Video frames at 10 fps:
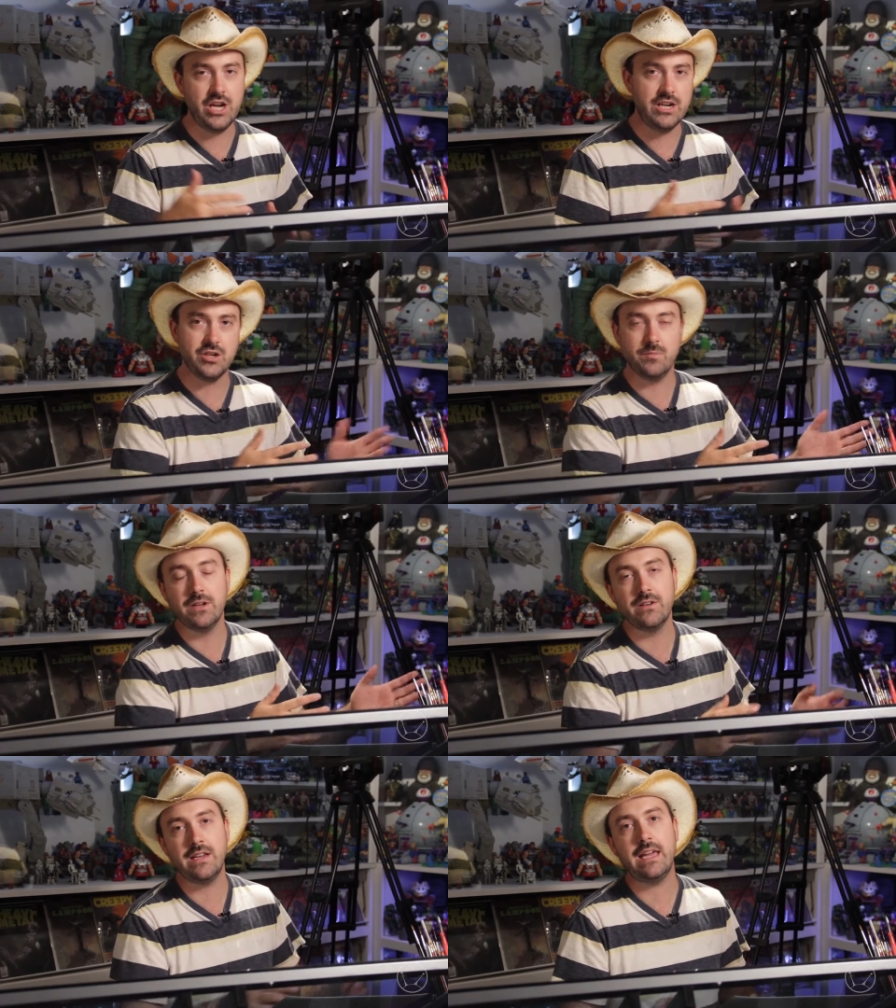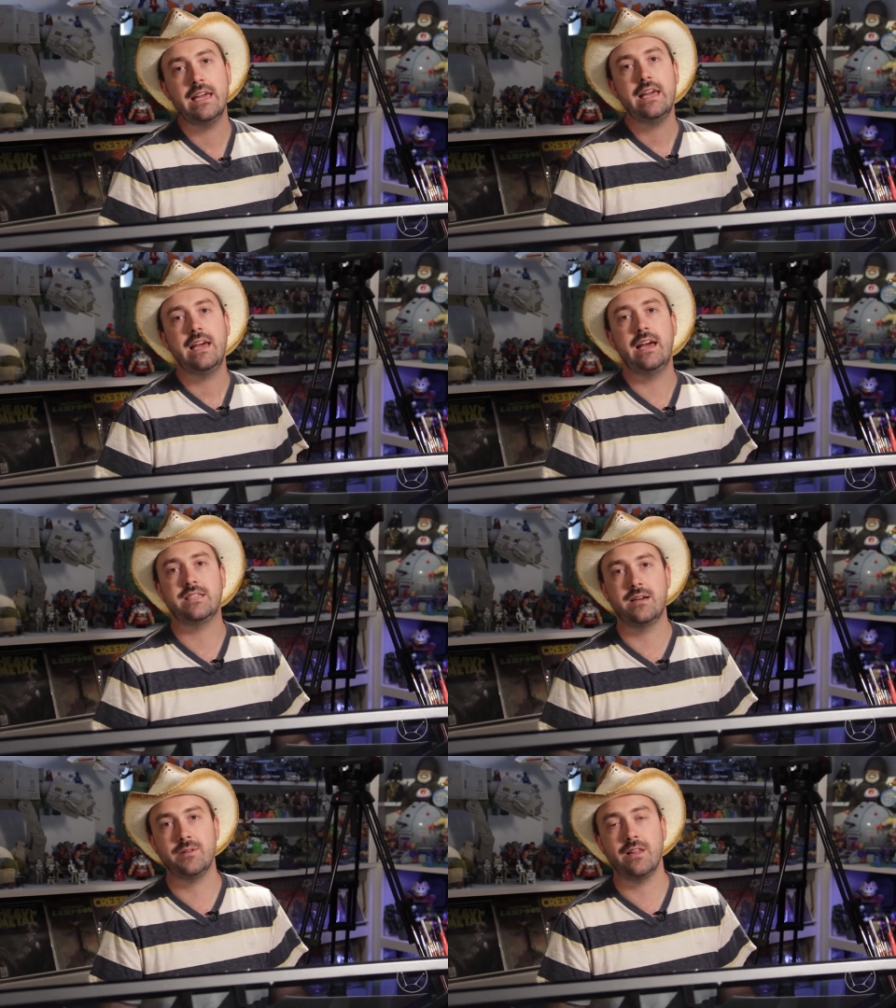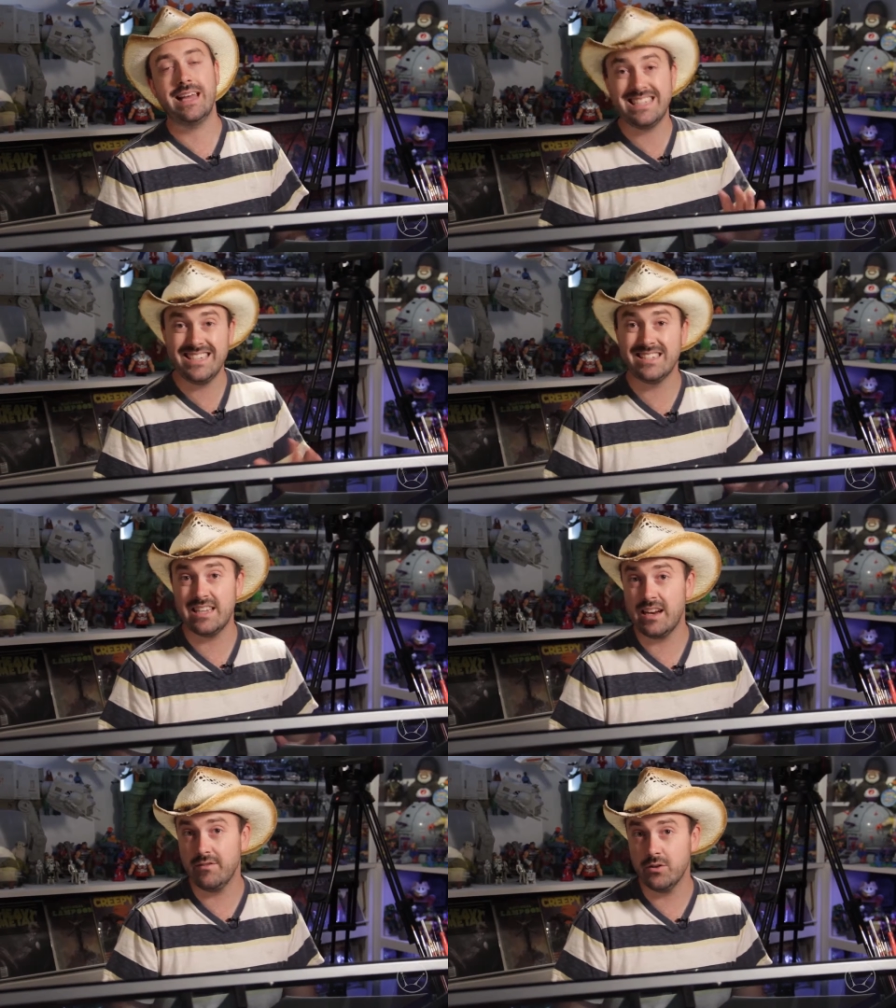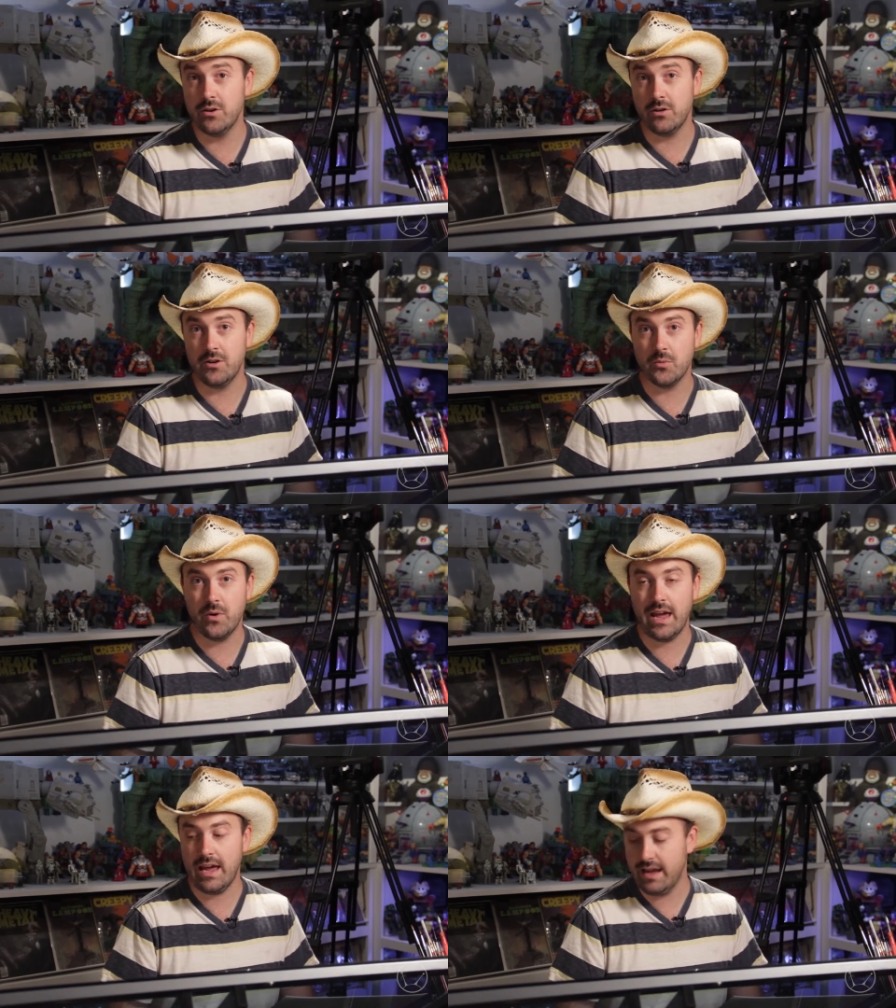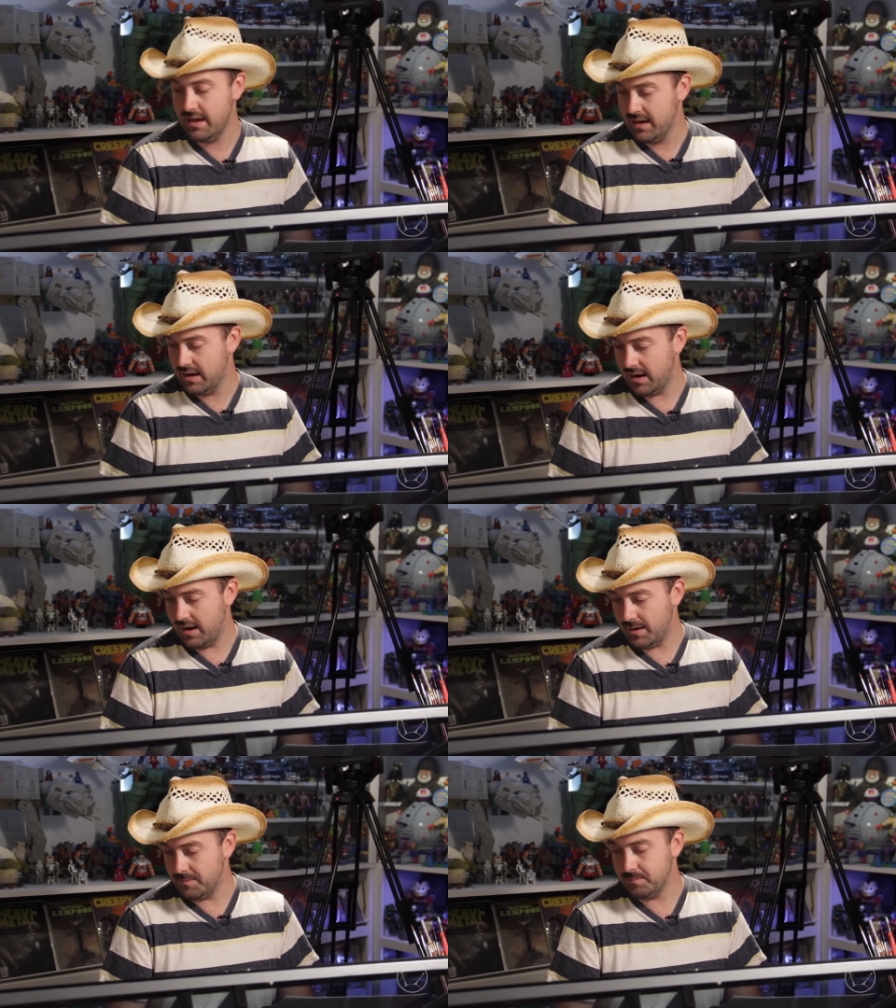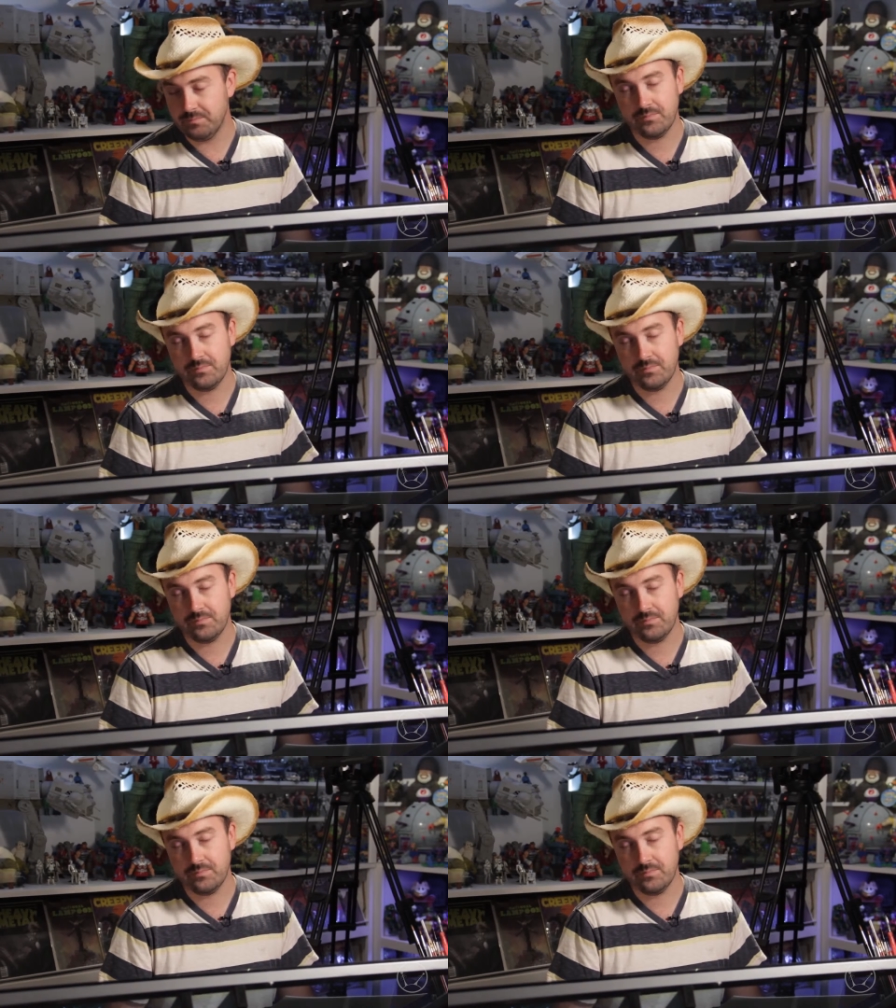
change in ability and some of the lessons that I've learned along the way um,